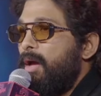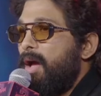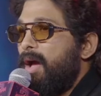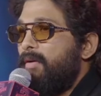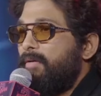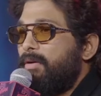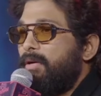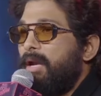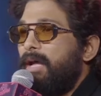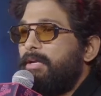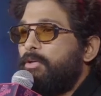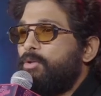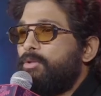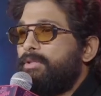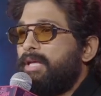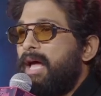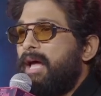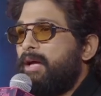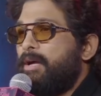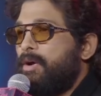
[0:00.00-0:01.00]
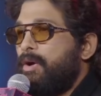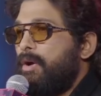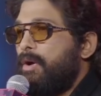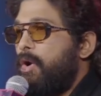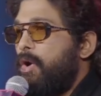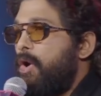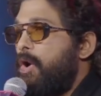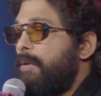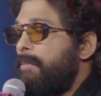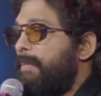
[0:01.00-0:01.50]
I would like to thank
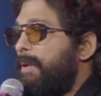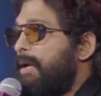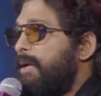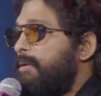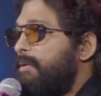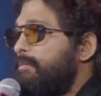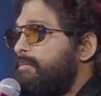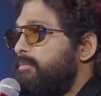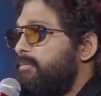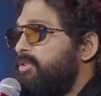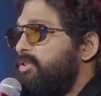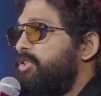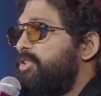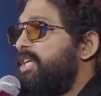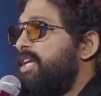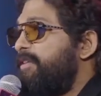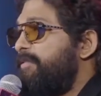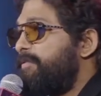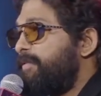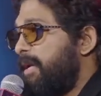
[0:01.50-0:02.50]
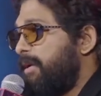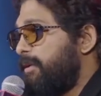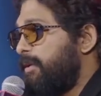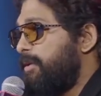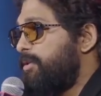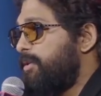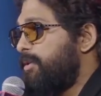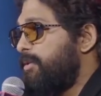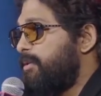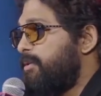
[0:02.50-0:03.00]
all my chief
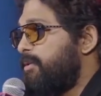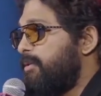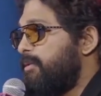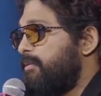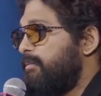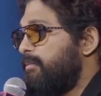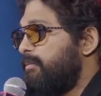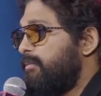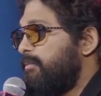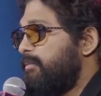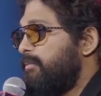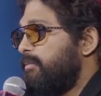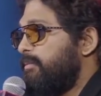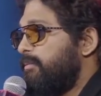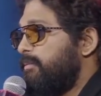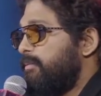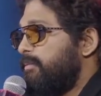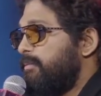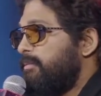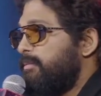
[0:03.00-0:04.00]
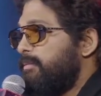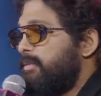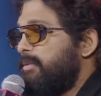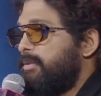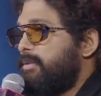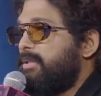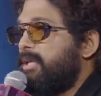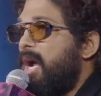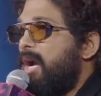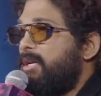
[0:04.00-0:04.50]
technicians,
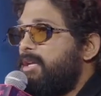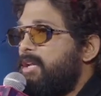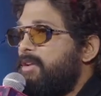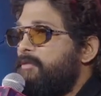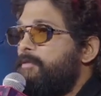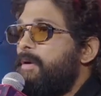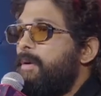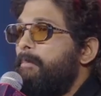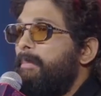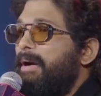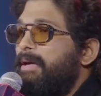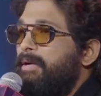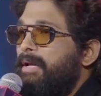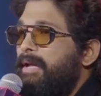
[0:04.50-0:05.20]
starting from my